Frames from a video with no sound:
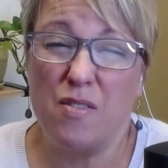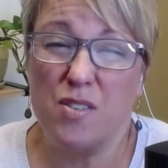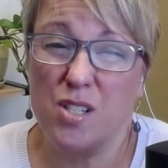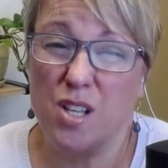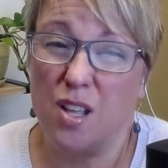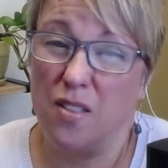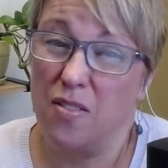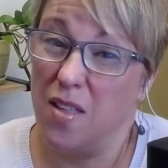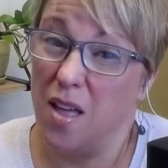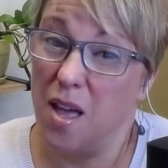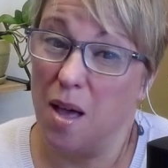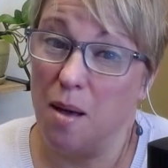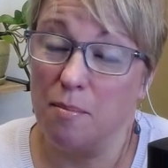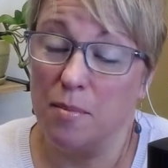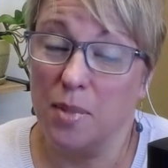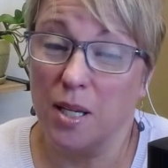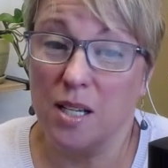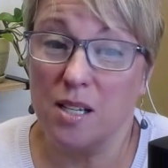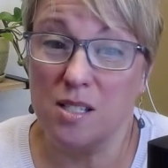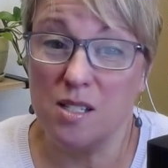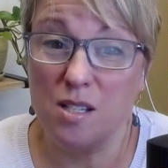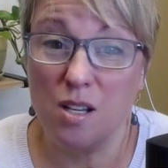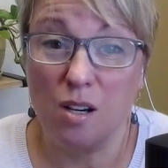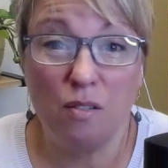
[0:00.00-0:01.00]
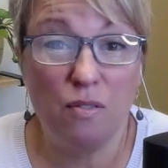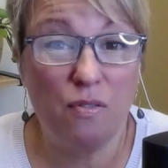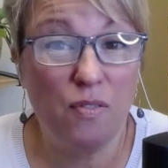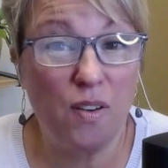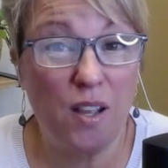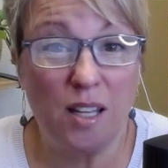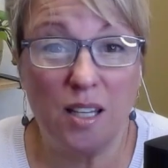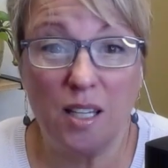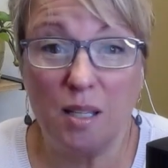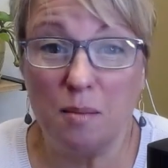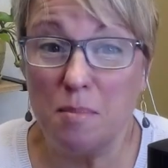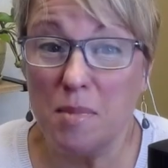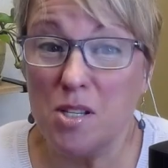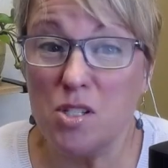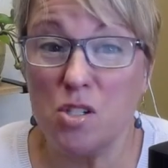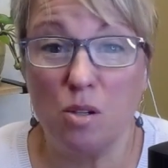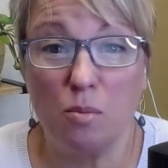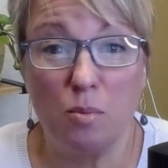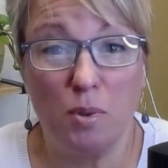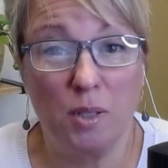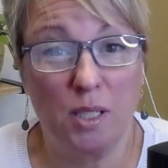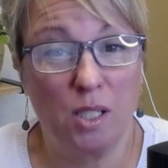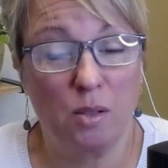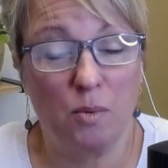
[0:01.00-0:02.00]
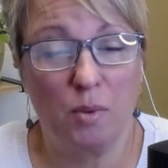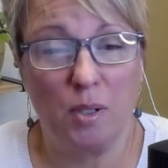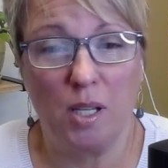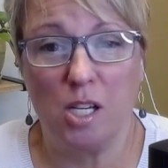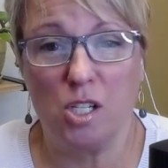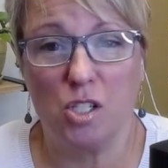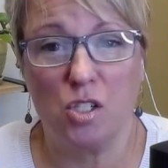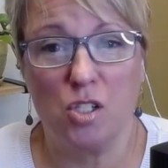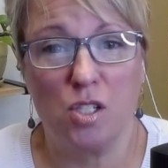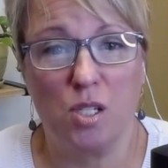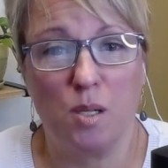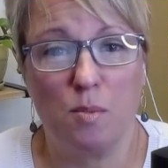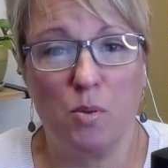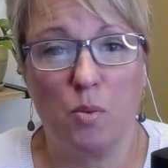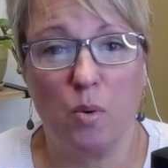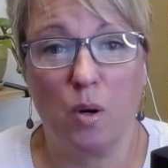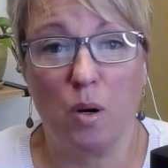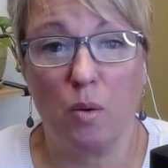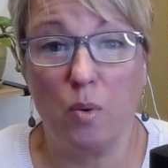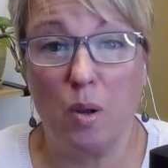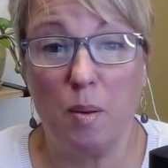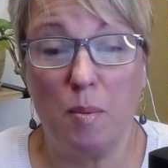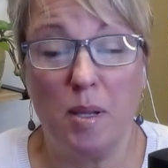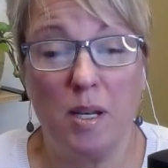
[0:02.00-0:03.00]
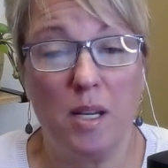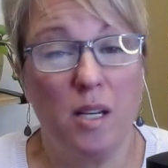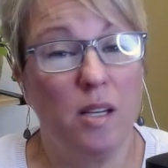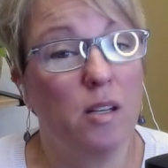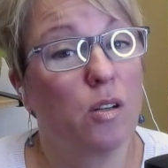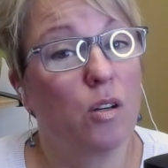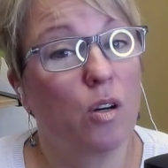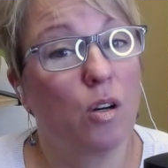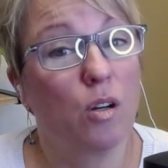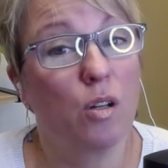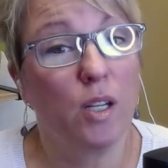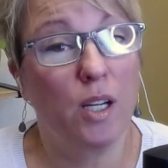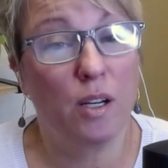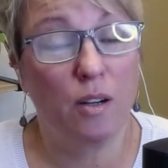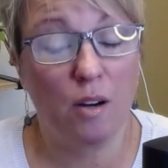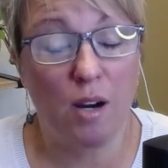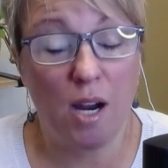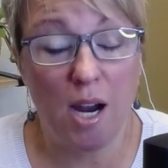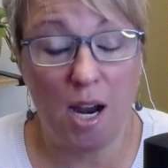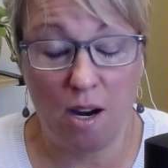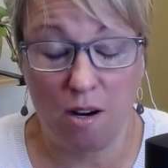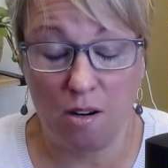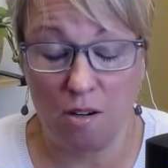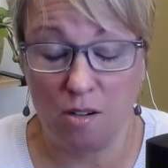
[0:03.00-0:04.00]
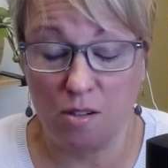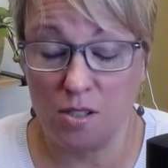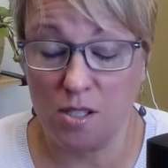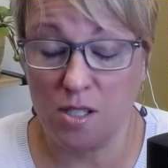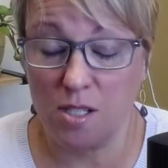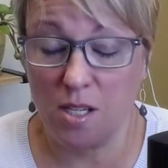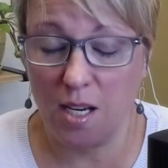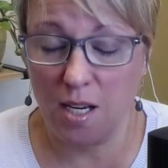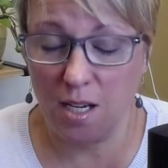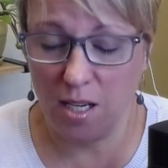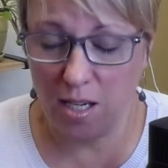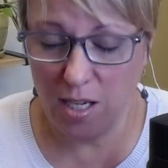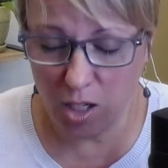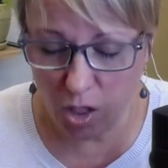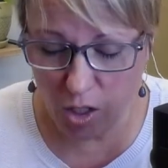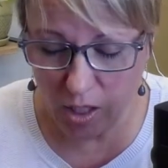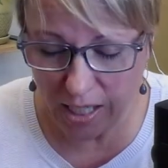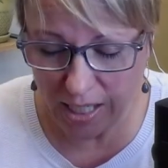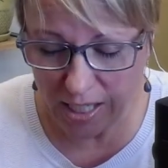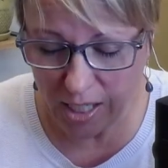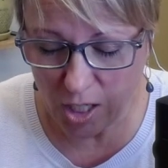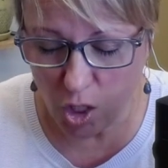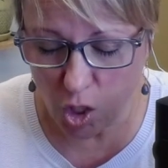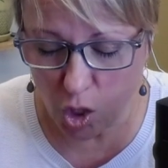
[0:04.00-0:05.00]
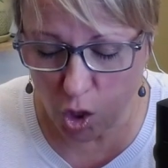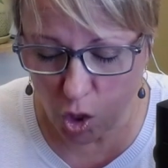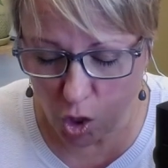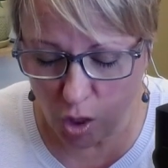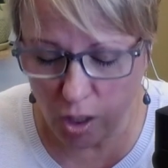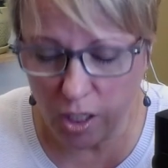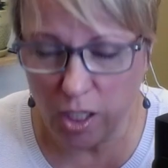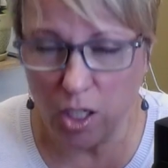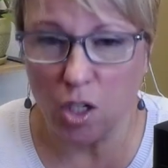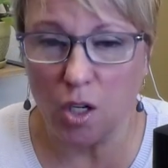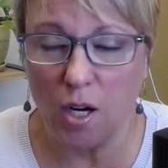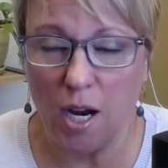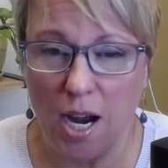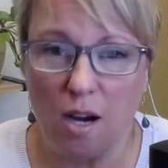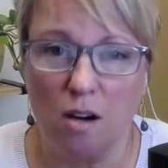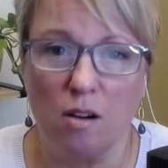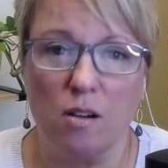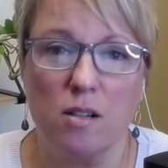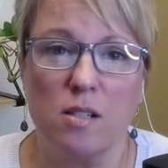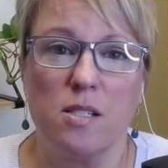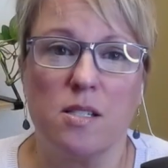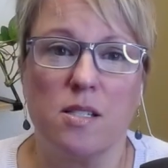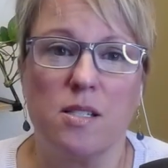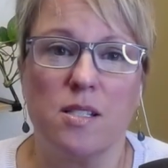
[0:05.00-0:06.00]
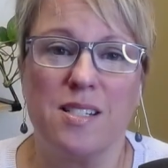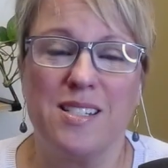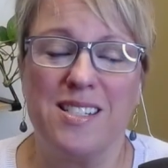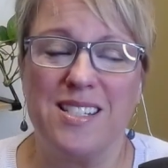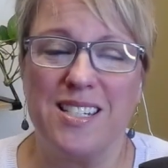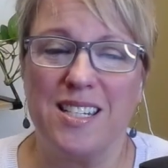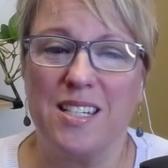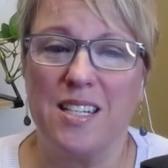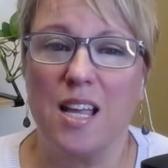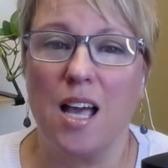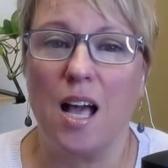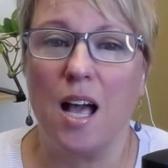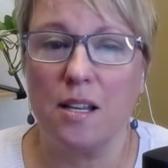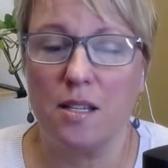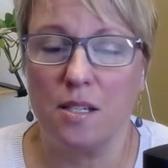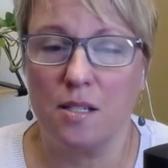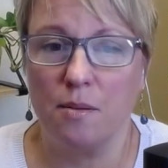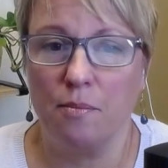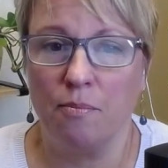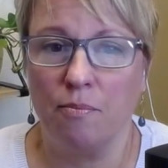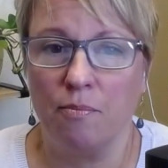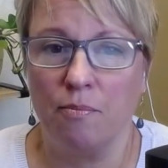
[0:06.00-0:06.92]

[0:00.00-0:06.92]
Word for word: is on them because they're failing miserably in relationships where women in earlier eras, in earlier eras did not.